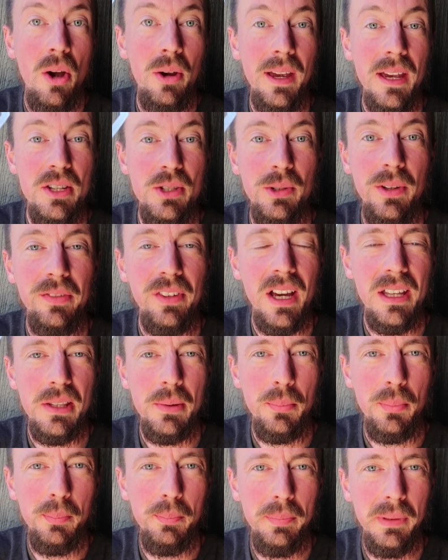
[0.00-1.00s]
Okay, so I've got
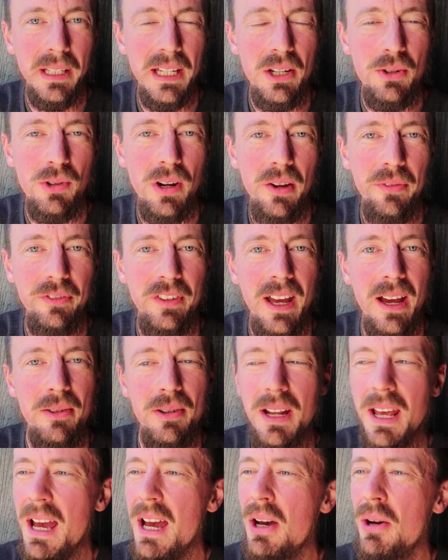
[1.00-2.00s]
the blade roughed
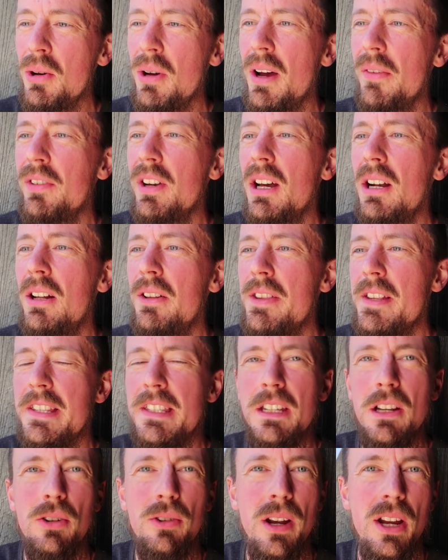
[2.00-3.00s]
out now. I've got all the
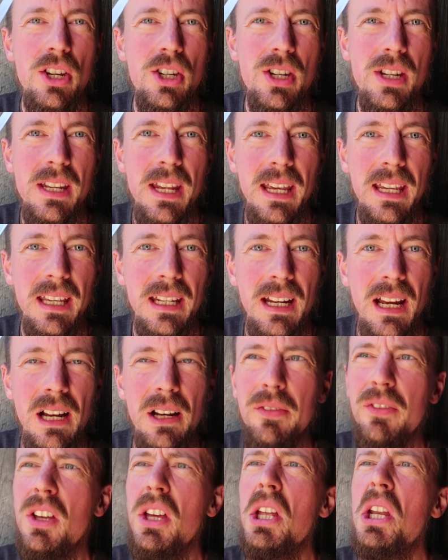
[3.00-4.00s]
serration taken
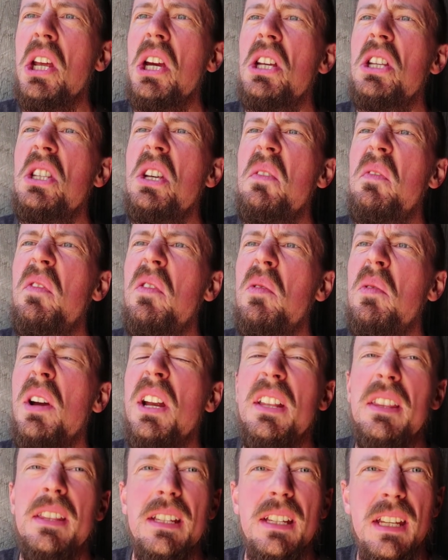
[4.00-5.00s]
out of it, except for
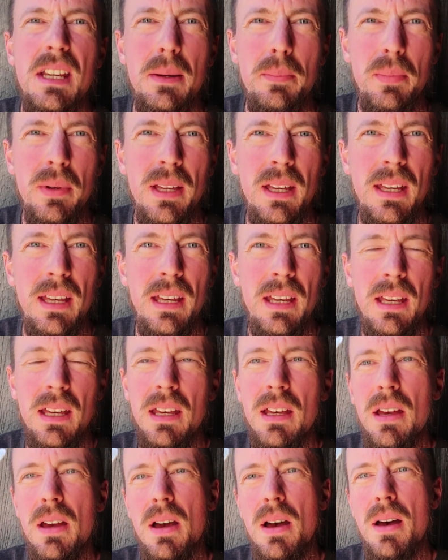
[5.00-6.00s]
right at the tip.
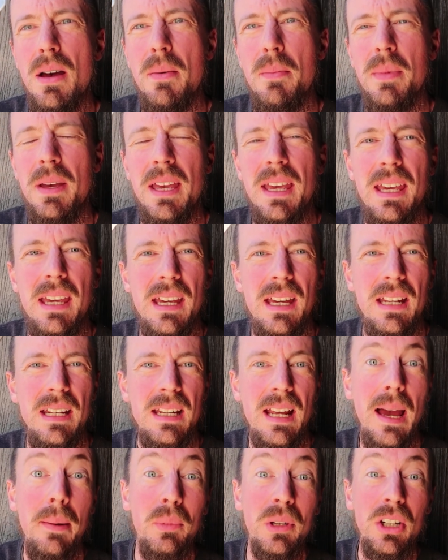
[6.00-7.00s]
Um,
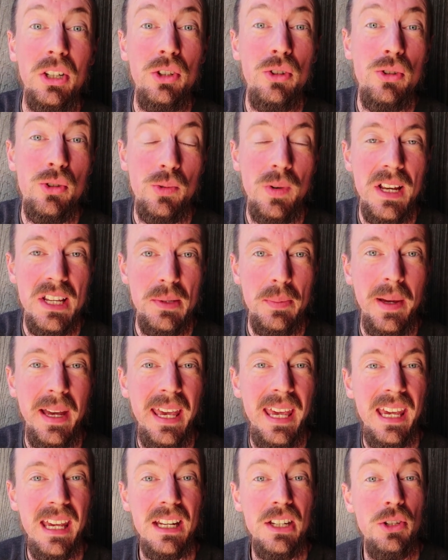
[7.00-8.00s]
and I'm gonna do the rest by
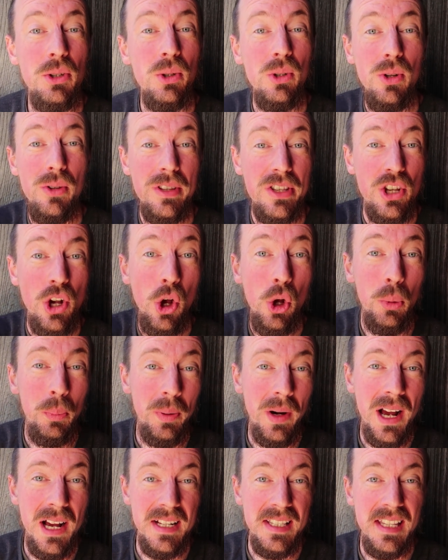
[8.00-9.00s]
hand. You can do this whole
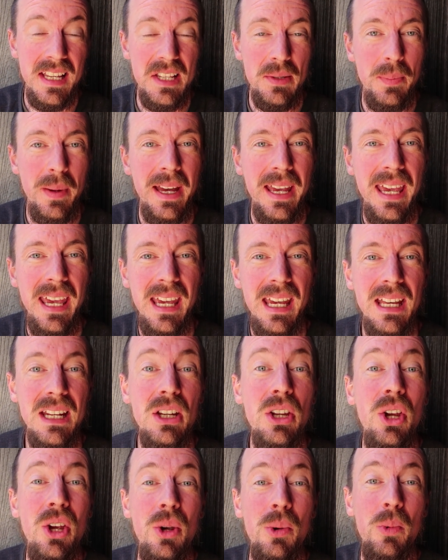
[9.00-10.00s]
process by
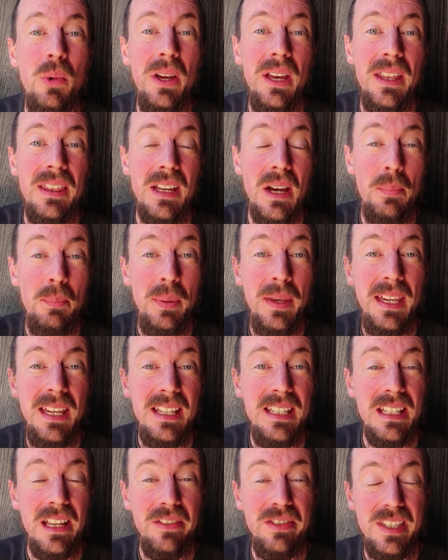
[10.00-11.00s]
hand with a
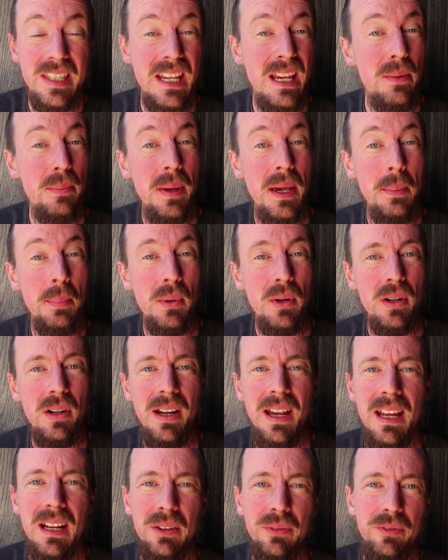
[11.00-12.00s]
piece of
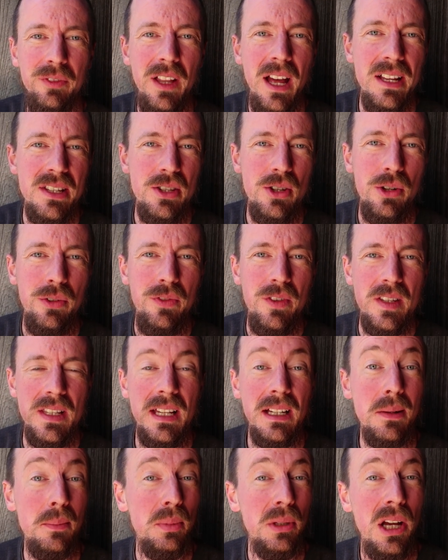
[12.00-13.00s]
sandpaper and a flat
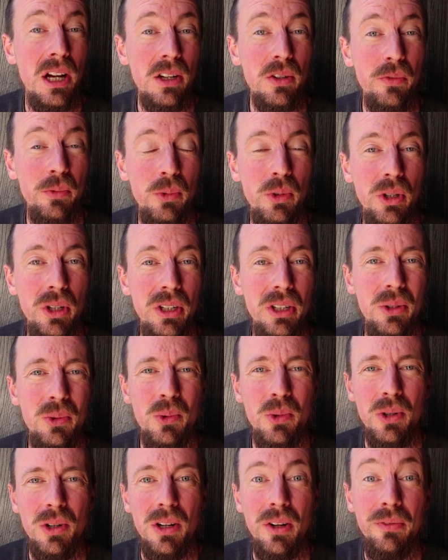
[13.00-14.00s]
surface like a block of wood
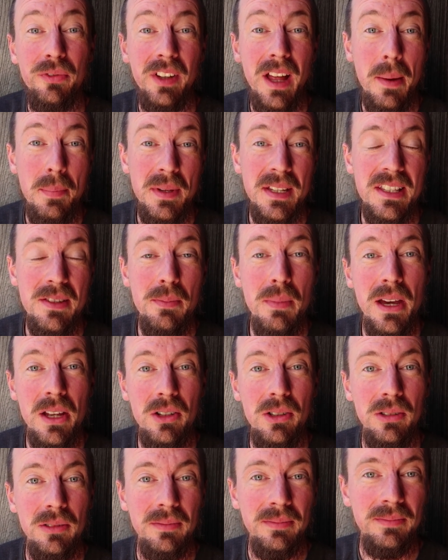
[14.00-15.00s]
or a flat piece of metal.